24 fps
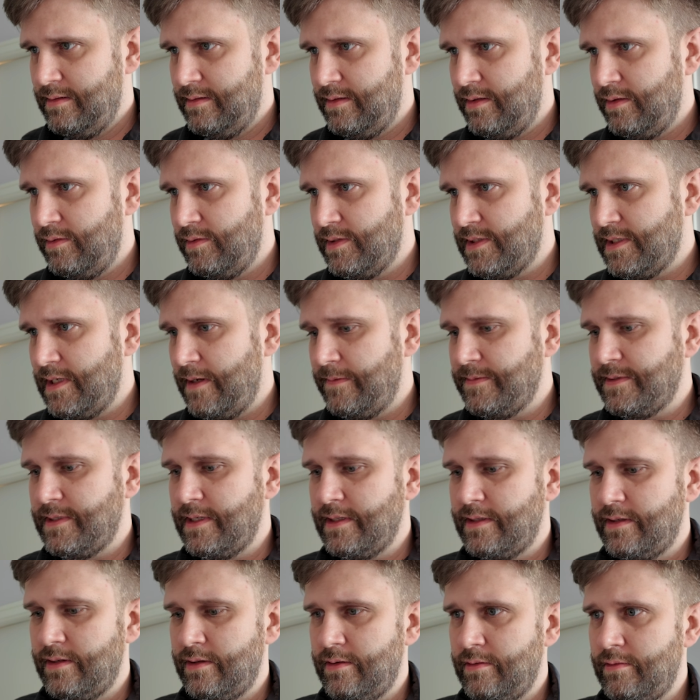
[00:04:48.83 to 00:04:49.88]
to
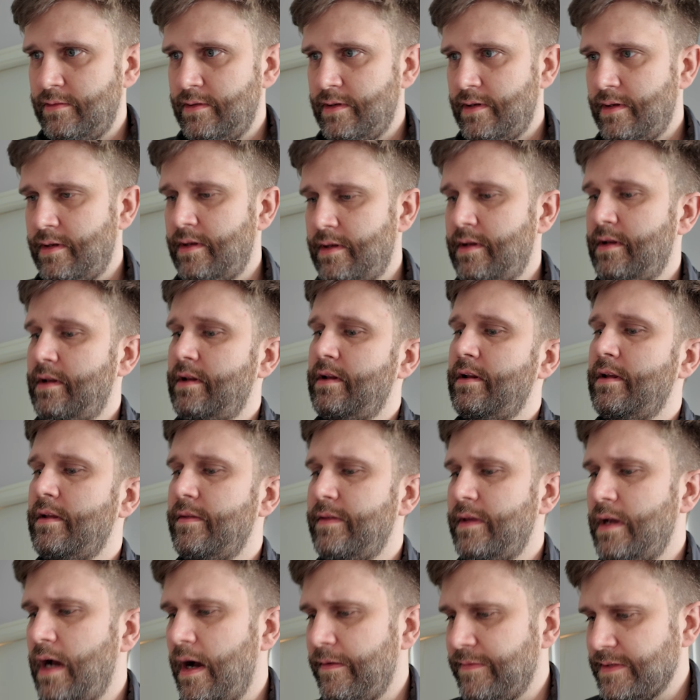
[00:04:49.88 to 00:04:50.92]
substitute
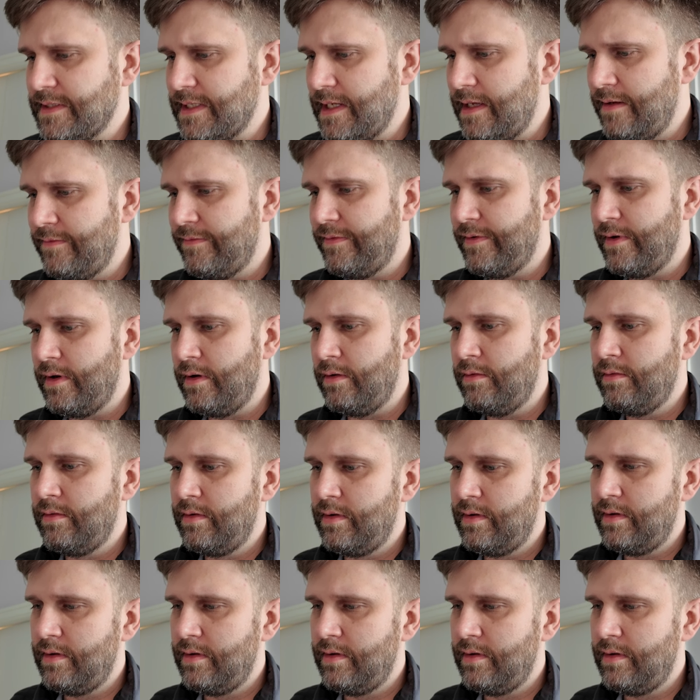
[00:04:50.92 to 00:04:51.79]
the office info